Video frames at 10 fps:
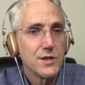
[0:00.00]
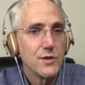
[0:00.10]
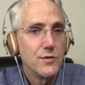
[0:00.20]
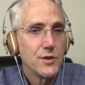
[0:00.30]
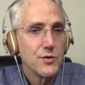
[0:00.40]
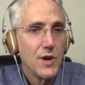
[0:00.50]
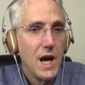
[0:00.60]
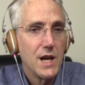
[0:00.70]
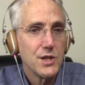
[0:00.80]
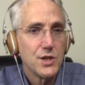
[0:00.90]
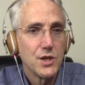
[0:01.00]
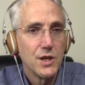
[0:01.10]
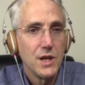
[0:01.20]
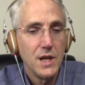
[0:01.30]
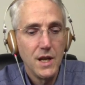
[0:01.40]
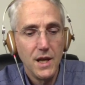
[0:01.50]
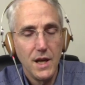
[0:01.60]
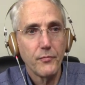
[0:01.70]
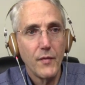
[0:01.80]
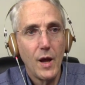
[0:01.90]
to the trash.
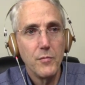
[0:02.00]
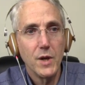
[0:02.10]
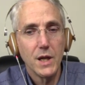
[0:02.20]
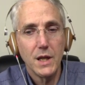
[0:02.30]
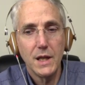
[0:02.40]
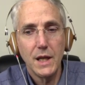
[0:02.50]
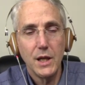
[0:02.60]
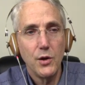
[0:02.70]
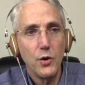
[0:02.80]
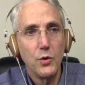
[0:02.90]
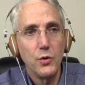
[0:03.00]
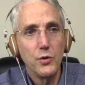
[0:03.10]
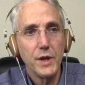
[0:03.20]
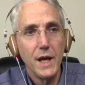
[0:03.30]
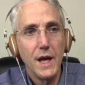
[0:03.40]
I'm going to click and hold